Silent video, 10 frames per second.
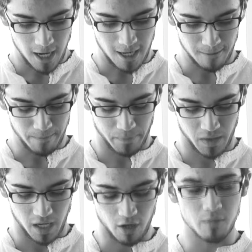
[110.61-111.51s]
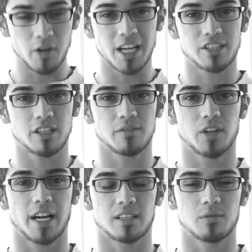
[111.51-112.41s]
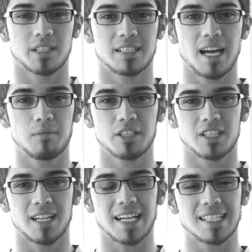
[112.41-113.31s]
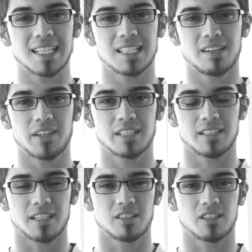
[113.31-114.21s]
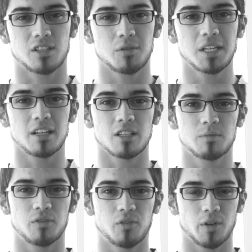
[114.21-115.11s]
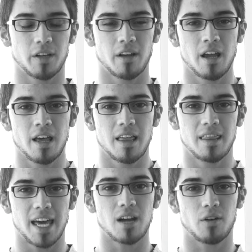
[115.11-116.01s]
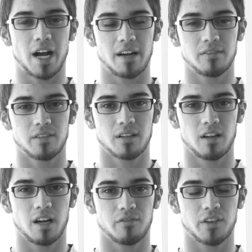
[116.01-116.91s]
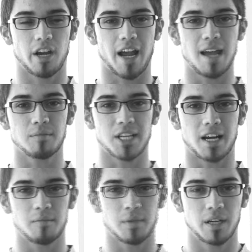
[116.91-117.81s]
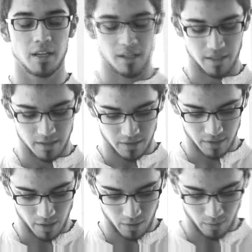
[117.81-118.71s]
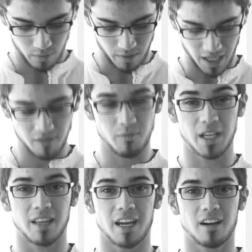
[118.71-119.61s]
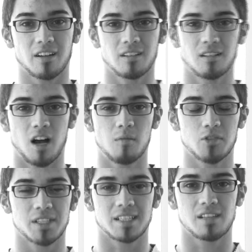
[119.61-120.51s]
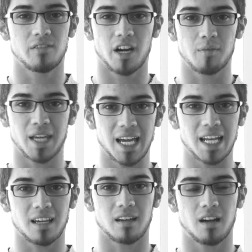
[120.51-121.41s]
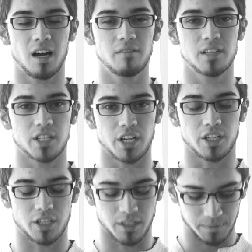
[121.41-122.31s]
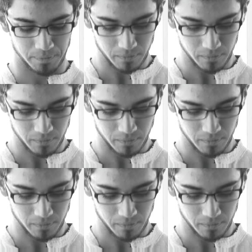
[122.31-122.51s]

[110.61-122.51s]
The Onomodai Church of Christ was established in 1976, just 3 years before they arrived for their AIM time. So they've been there almost since the very beginning of the church.